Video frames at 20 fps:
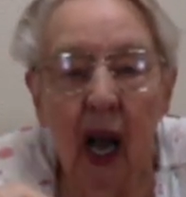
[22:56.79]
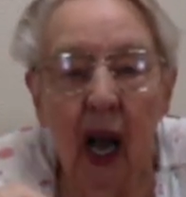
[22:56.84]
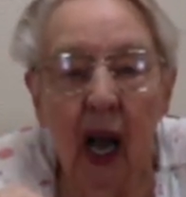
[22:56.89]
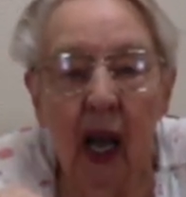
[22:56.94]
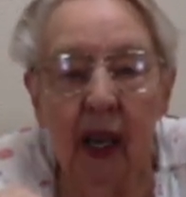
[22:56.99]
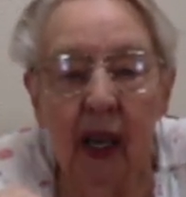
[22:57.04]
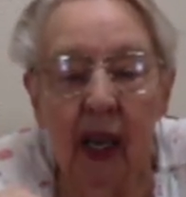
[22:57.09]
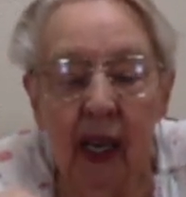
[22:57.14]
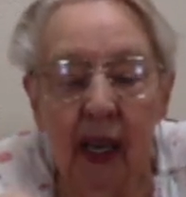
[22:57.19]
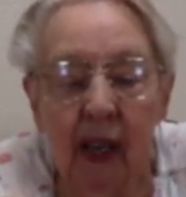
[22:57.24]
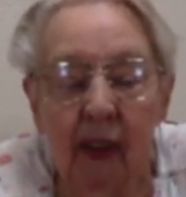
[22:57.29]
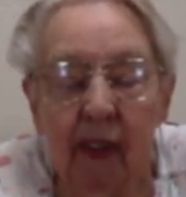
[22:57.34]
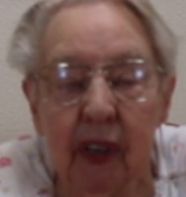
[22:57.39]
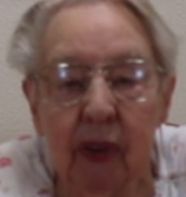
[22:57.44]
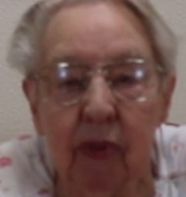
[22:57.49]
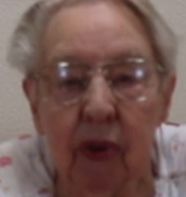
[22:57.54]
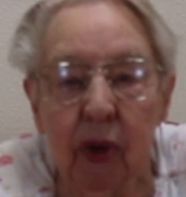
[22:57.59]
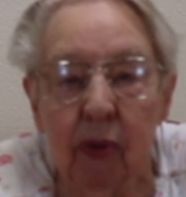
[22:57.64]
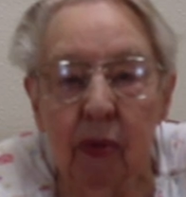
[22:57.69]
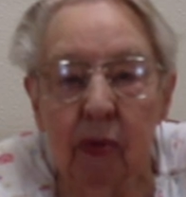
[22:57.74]
and a
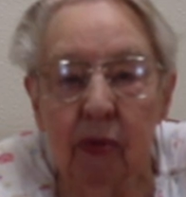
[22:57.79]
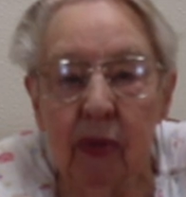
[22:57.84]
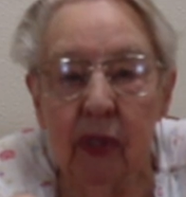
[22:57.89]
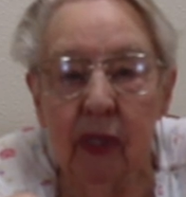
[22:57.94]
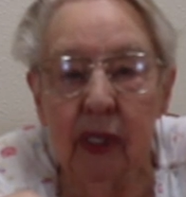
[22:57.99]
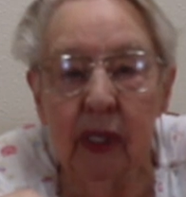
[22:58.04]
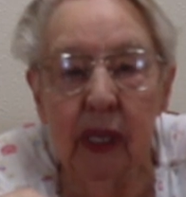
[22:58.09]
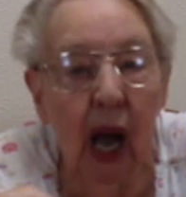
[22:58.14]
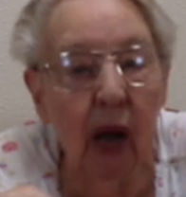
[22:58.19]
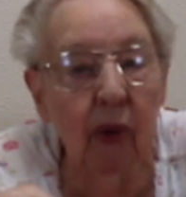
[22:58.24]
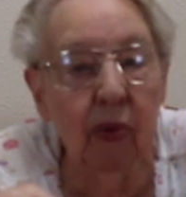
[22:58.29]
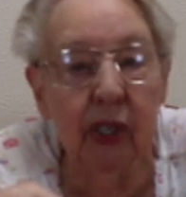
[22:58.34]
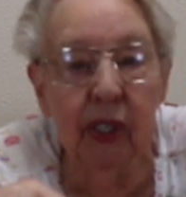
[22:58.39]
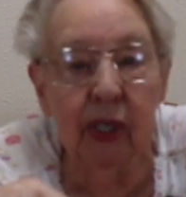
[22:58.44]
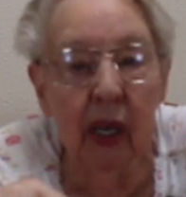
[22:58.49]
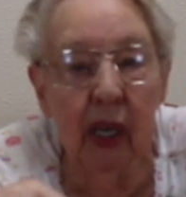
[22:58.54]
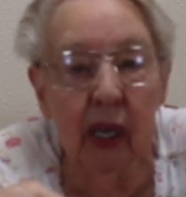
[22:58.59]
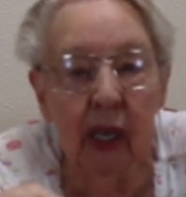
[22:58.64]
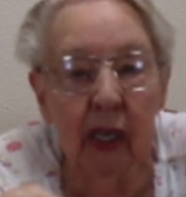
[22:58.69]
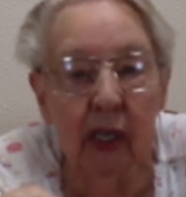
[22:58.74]
living room
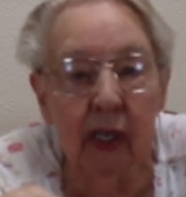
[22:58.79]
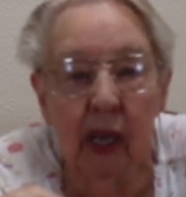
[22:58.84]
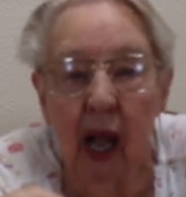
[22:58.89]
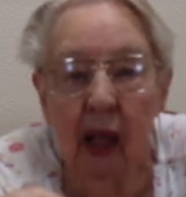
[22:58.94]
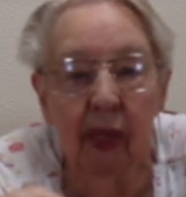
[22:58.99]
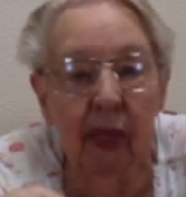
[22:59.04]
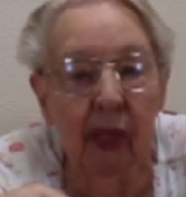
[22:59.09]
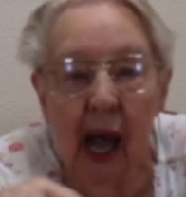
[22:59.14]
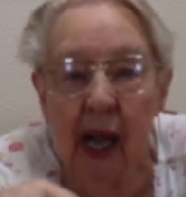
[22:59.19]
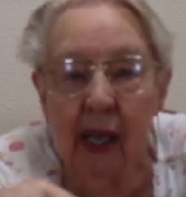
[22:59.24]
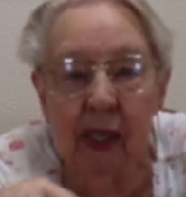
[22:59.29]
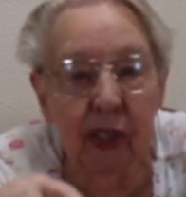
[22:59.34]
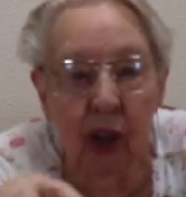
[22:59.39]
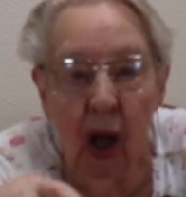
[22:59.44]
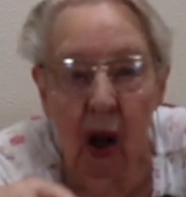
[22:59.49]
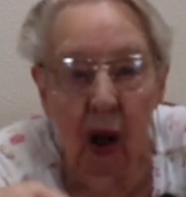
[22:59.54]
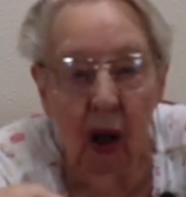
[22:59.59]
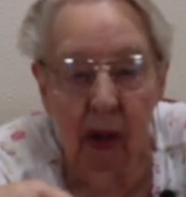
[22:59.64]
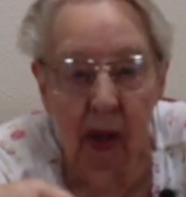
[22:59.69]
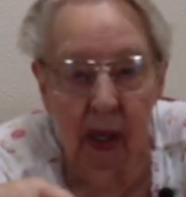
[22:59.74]
downstairs. That's
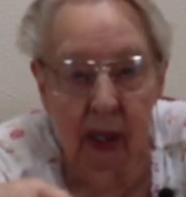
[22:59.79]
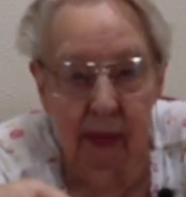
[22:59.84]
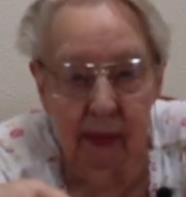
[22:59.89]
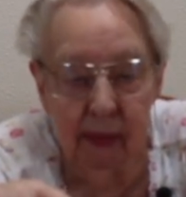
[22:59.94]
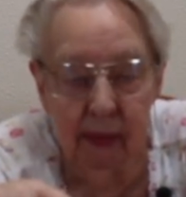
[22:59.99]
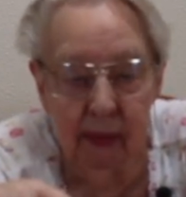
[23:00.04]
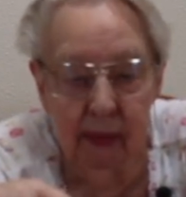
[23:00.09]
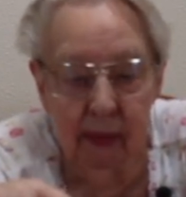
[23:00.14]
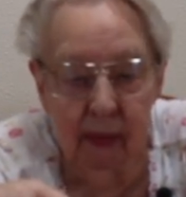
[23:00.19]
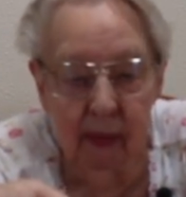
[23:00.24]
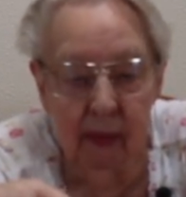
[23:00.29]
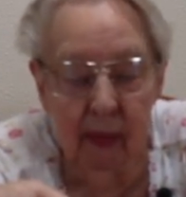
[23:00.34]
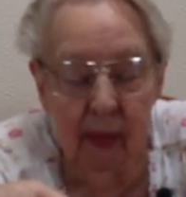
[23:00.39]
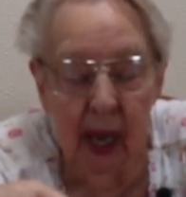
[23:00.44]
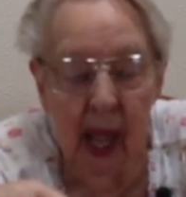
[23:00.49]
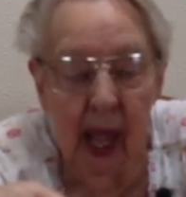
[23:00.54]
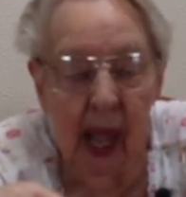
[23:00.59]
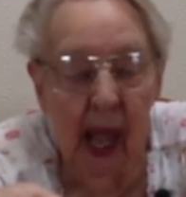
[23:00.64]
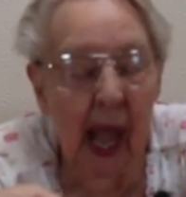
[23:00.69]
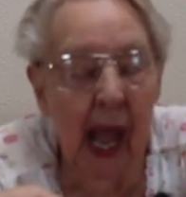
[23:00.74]
all.
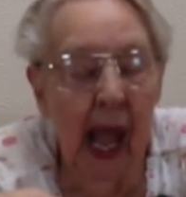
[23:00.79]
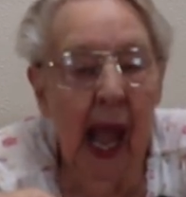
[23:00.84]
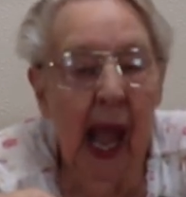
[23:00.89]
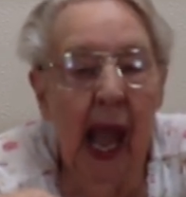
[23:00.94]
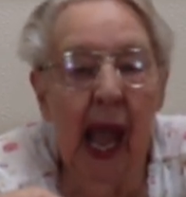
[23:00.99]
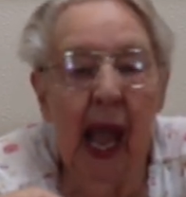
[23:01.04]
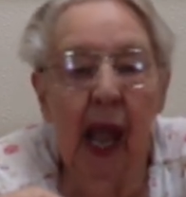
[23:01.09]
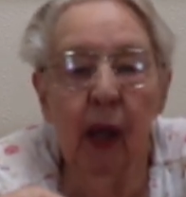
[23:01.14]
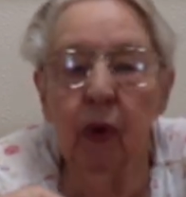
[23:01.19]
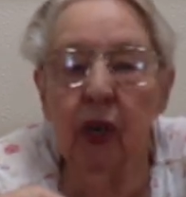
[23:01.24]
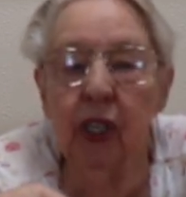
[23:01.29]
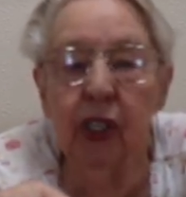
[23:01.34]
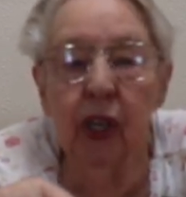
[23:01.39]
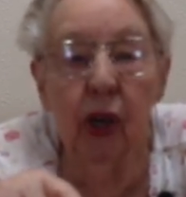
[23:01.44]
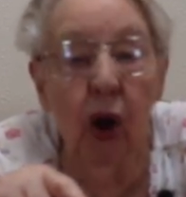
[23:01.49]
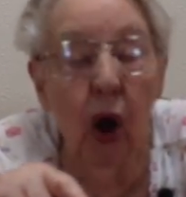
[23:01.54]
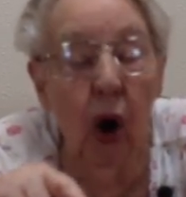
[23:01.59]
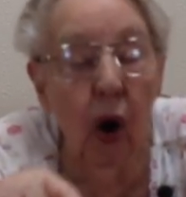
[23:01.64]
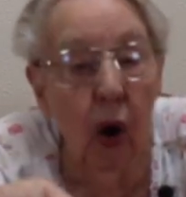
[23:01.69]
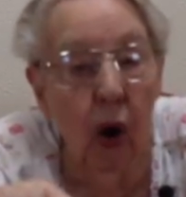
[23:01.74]
It was
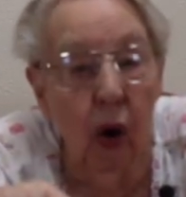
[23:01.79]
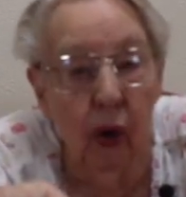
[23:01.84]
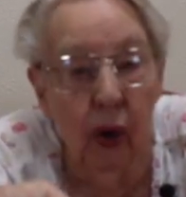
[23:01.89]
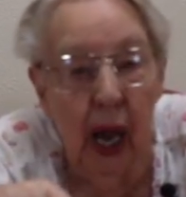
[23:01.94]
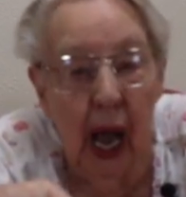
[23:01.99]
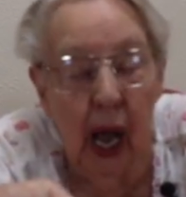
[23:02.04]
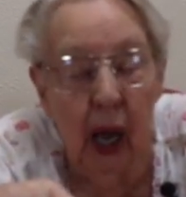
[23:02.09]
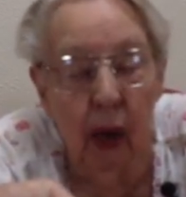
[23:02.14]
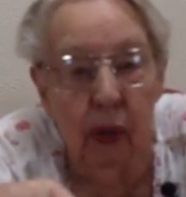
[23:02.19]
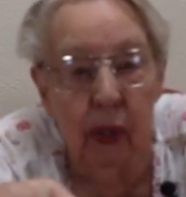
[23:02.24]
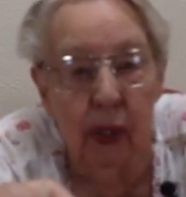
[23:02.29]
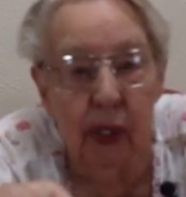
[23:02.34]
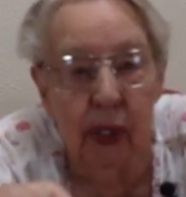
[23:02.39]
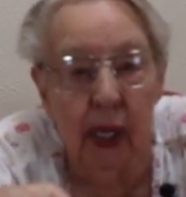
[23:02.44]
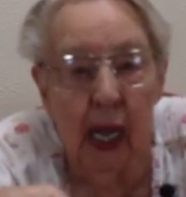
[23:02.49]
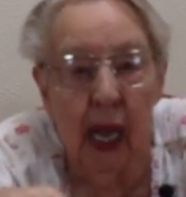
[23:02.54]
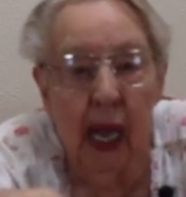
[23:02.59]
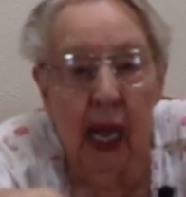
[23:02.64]
an old house.